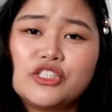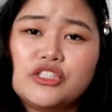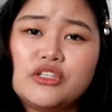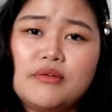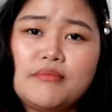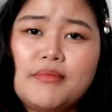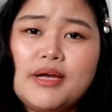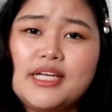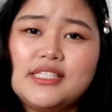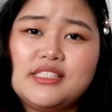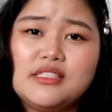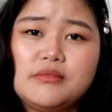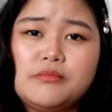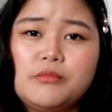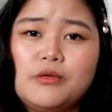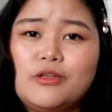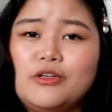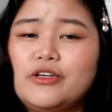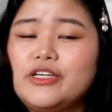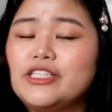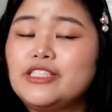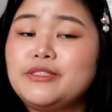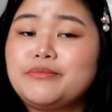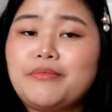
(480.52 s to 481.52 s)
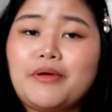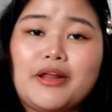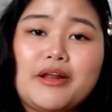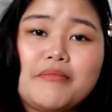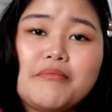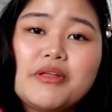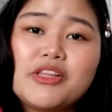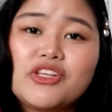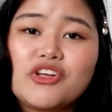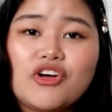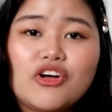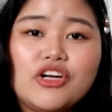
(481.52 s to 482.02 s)
customizable or
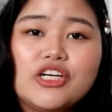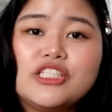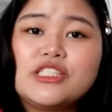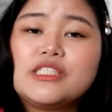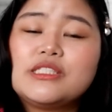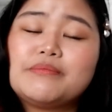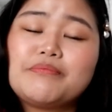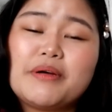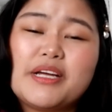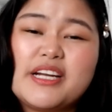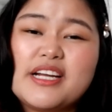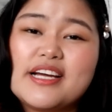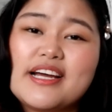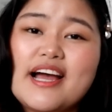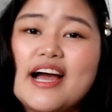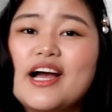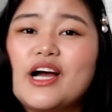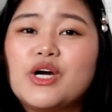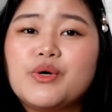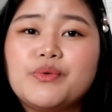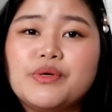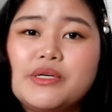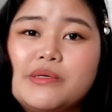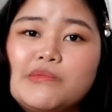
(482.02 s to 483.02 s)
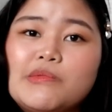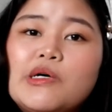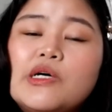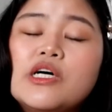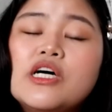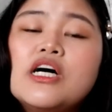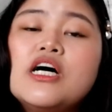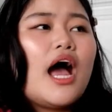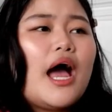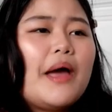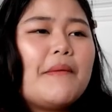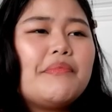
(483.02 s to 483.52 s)
experiment colors pa na gagawin mo.
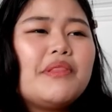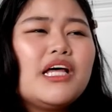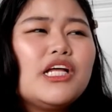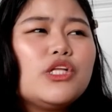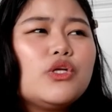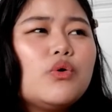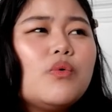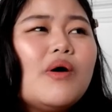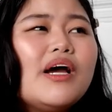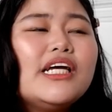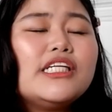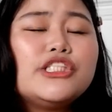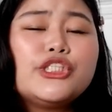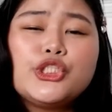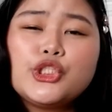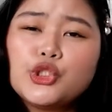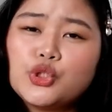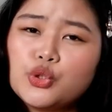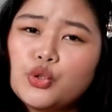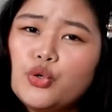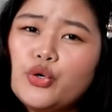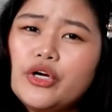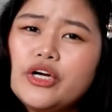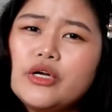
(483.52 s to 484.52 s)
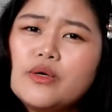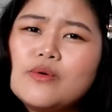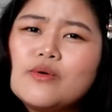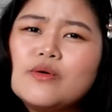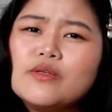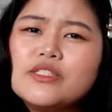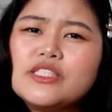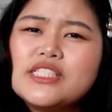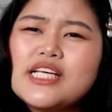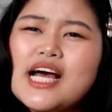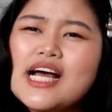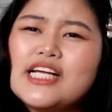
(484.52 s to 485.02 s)
I'm not quite sure
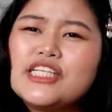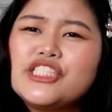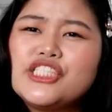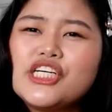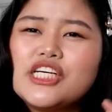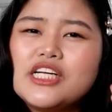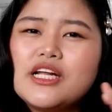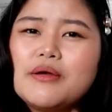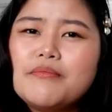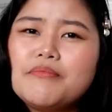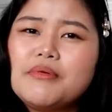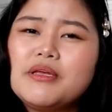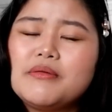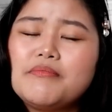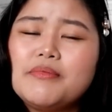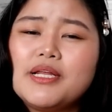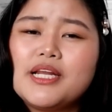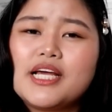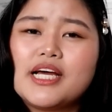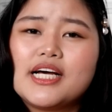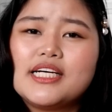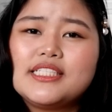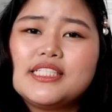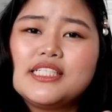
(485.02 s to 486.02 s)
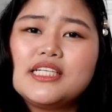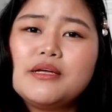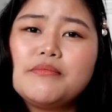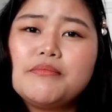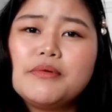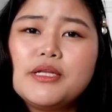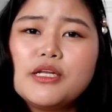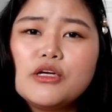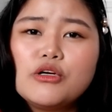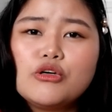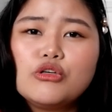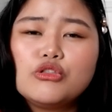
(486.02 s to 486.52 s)
kung saan siya nabibili kasi
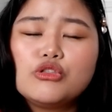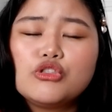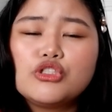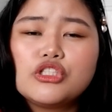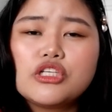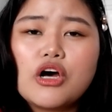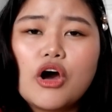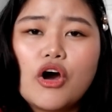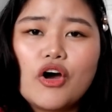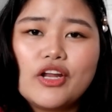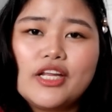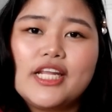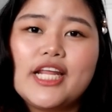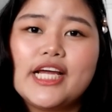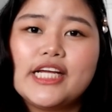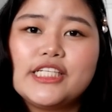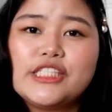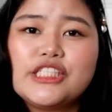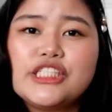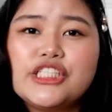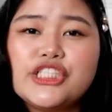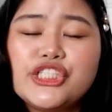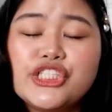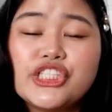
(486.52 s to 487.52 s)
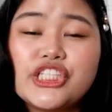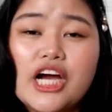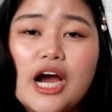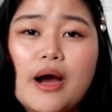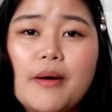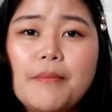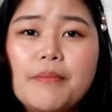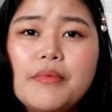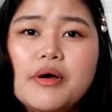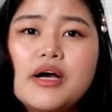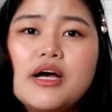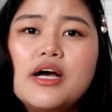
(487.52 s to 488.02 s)
nabili ko to sa online
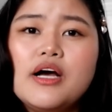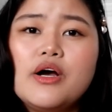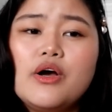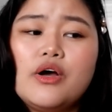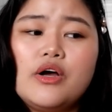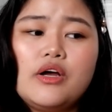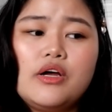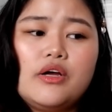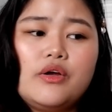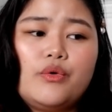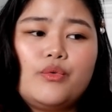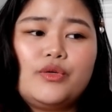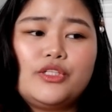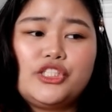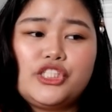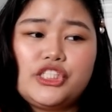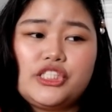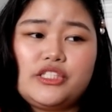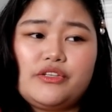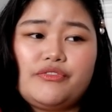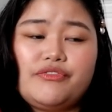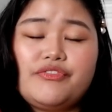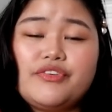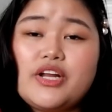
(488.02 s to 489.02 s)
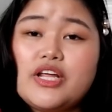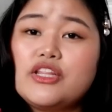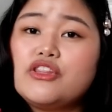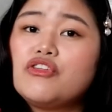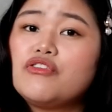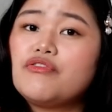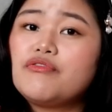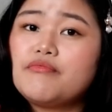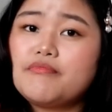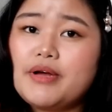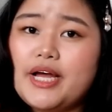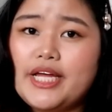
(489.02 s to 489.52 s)
shop which is a
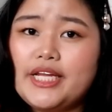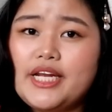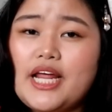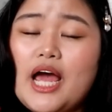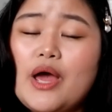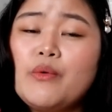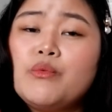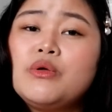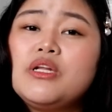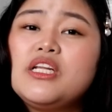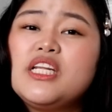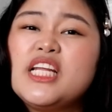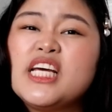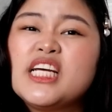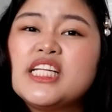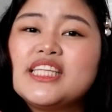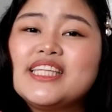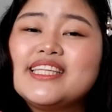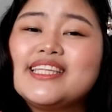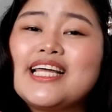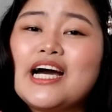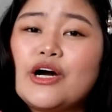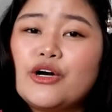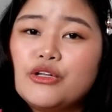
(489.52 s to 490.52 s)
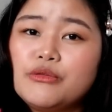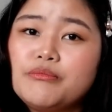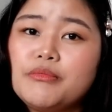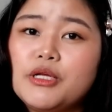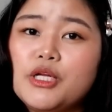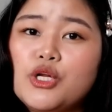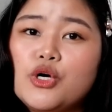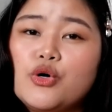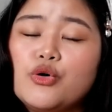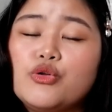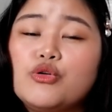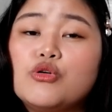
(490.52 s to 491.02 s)
friend of mine. I will link down
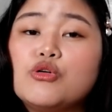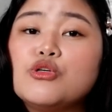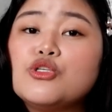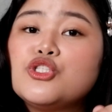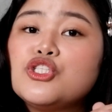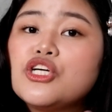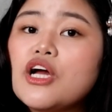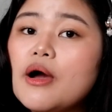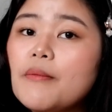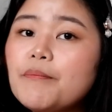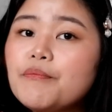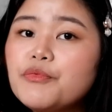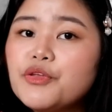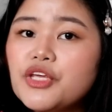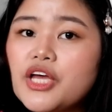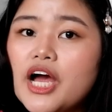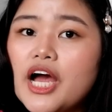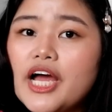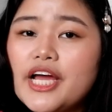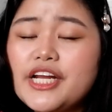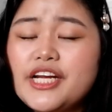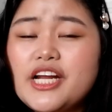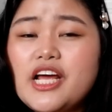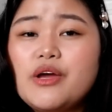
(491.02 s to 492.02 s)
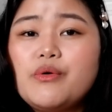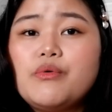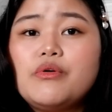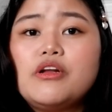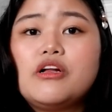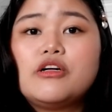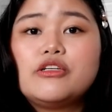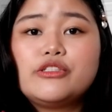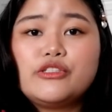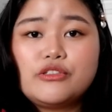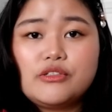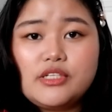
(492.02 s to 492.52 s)
below yung shop niya and I
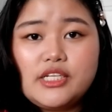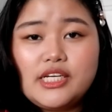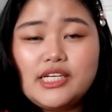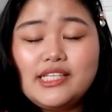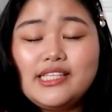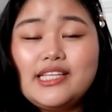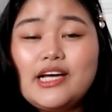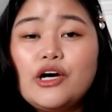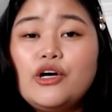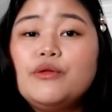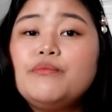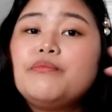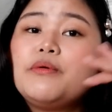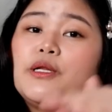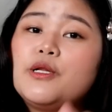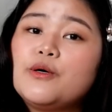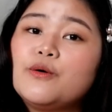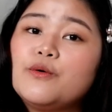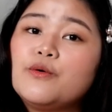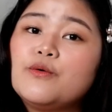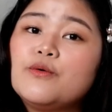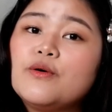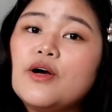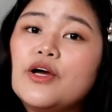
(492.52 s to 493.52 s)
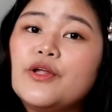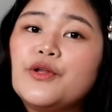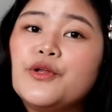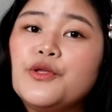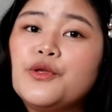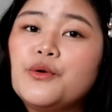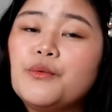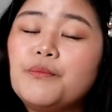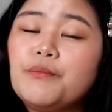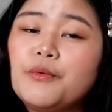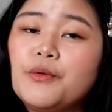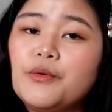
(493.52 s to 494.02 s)
will also link down below kung ano
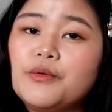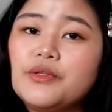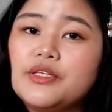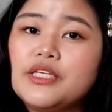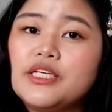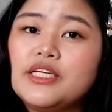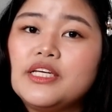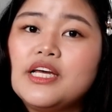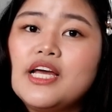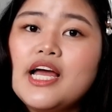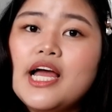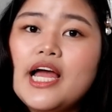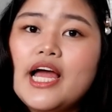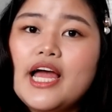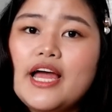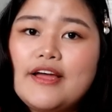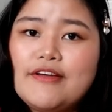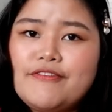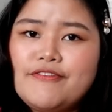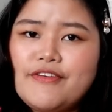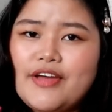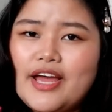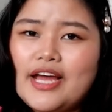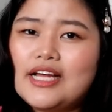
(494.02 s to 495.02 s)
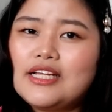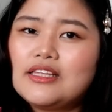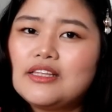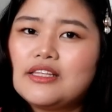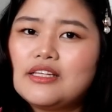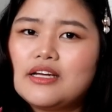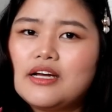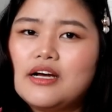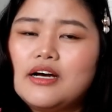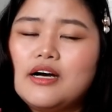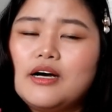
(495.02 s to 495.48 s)
yung Pony Effect